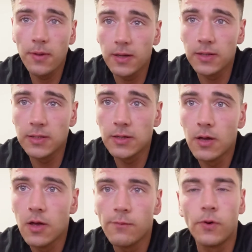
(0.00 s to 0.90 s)
because
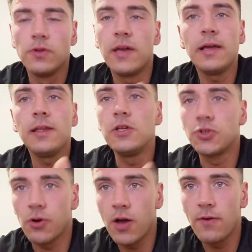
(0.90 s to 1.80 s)
for a daily
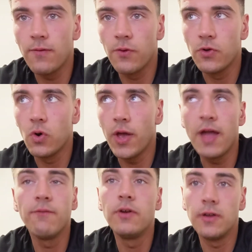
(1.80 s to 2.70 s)
driver, for your
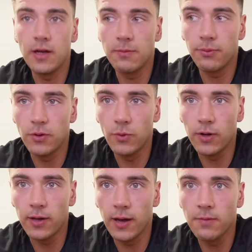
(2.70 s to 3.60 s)
everyday
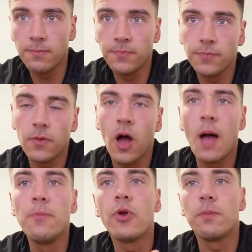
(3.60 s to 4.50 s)
pre-workout,
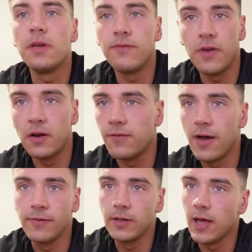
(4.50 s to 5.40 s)
I'm not a big fan of
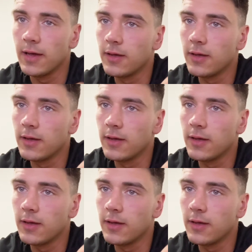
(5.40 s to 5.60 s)
having